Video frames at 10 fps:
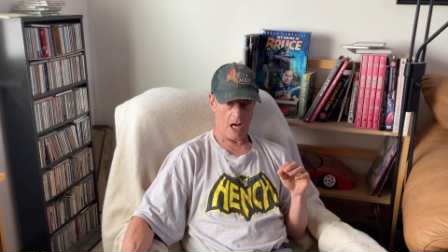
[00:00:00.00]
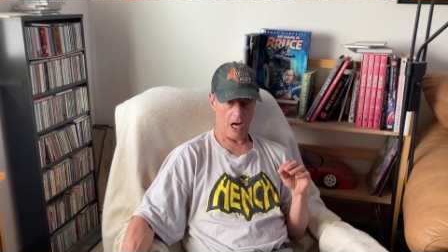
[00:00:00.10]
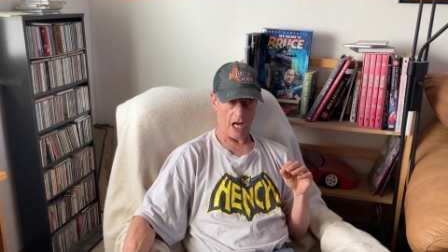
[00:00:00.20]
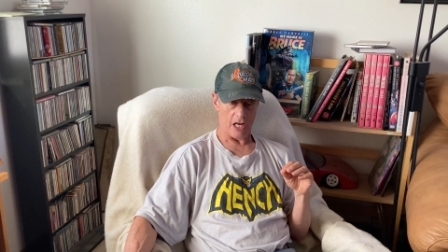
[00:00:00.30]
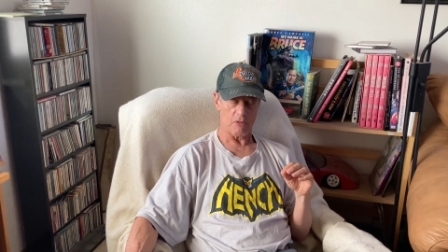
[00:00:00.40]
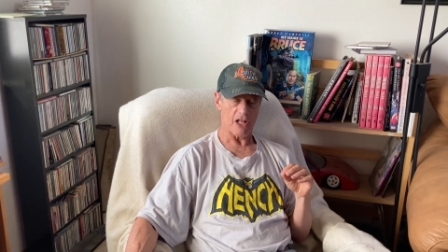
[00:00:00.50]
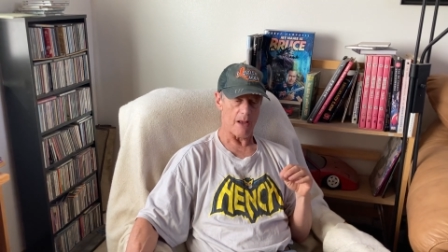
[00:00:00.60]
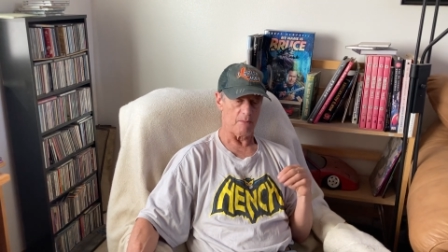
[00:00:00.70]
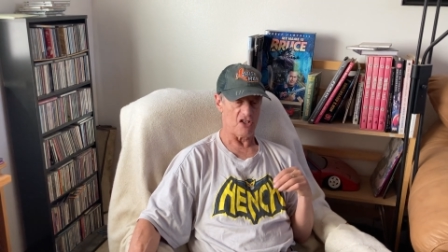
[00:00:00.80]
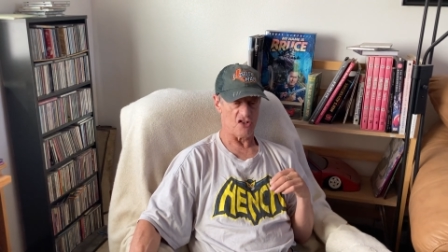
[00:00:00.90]
Uh, and what
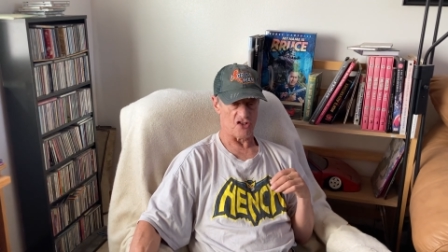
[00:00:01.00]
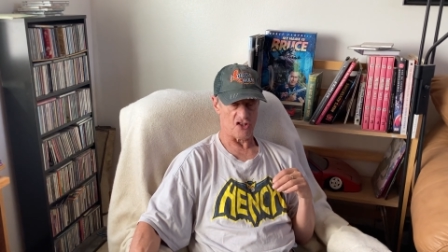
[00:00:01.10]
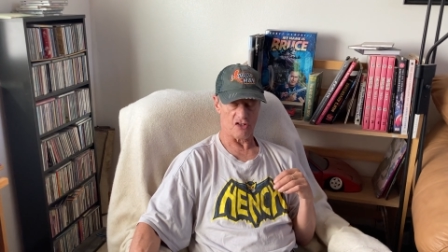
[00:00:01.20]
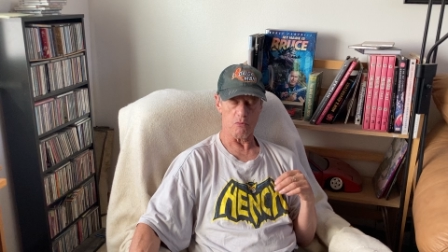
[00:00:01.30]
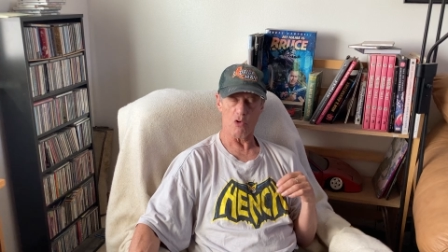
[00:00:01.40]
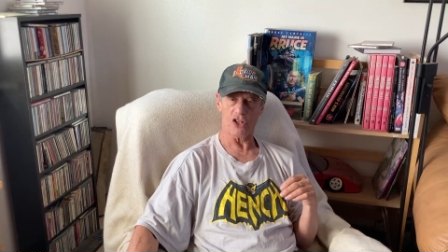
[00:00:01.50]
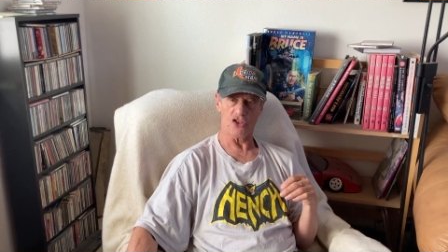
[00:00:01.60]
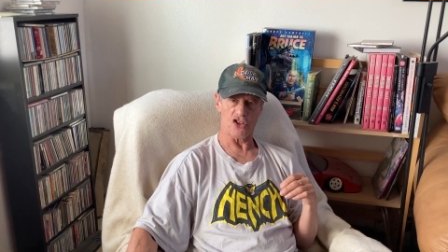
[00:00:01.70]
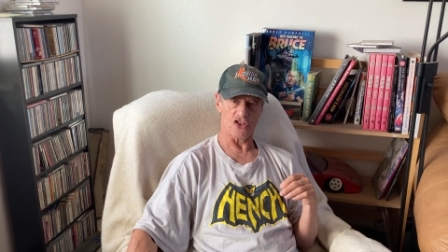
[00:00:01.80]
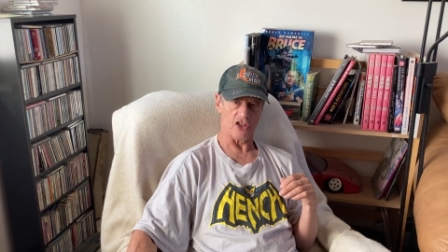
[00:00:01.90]
that means is it's more
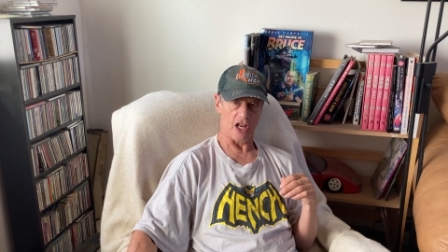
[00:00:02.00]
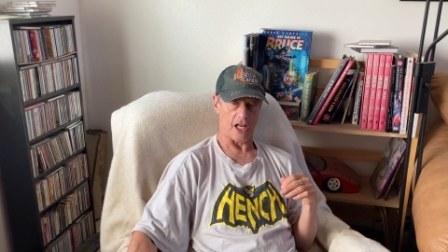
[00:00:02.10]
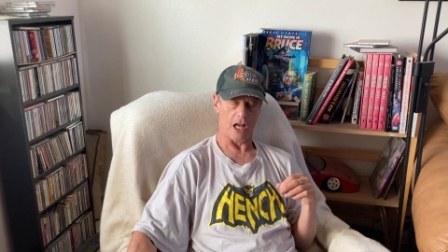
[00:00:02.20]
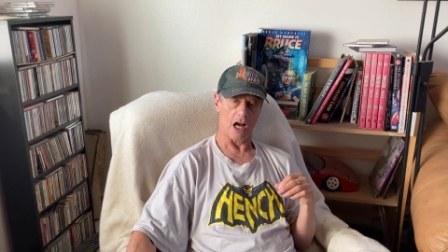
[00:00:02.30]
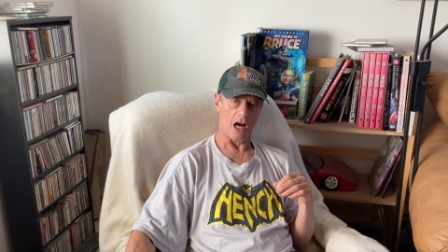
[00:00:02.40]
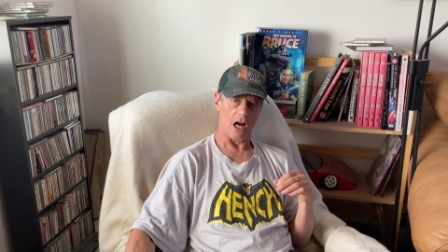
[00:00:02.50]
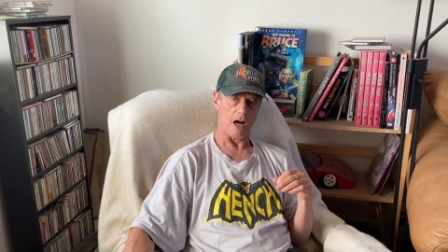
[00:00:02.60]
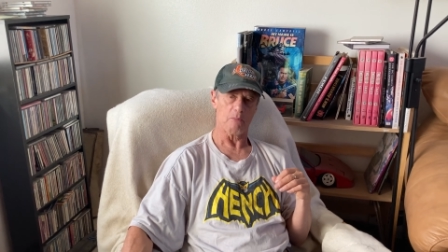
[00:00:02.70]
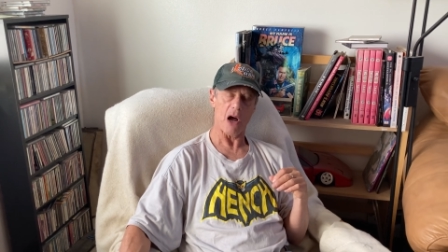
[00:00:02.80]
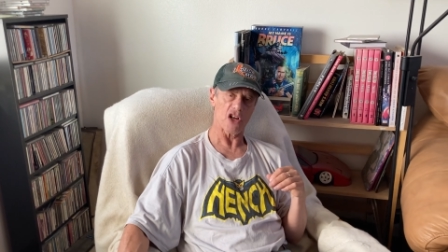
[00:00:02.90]
than just a,
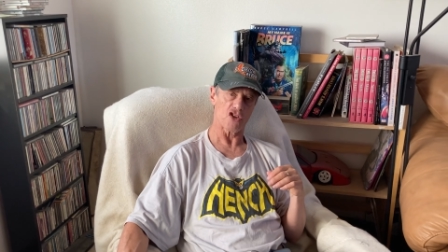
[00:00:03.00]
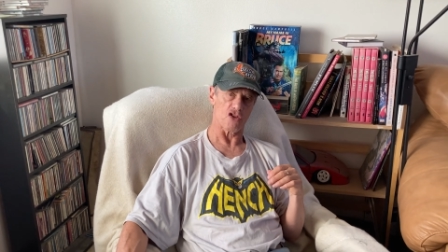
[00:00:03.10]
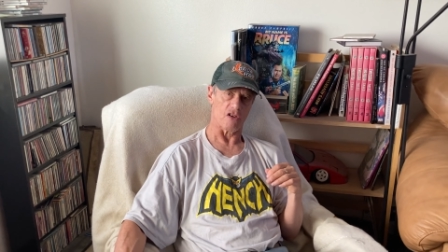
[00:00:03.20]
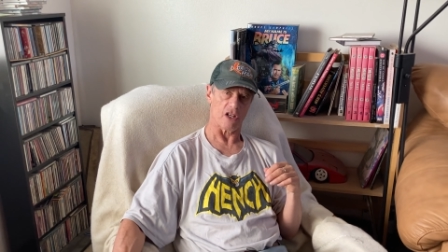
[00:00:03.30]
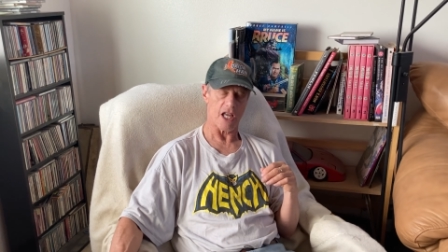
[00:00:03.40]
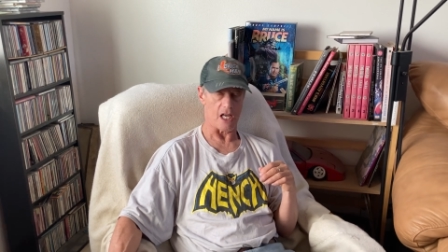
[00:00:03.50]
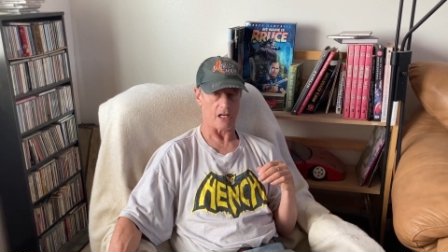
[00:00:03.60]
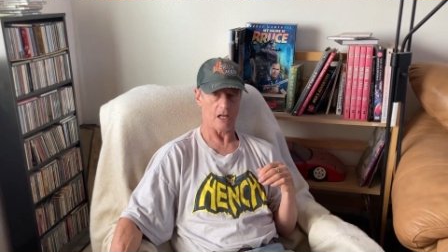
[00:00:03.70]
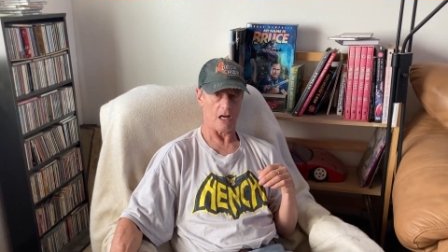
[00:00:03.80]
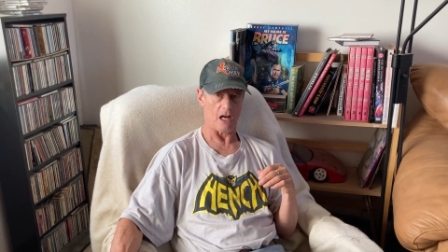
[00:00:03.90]
uh, a punch or a kick.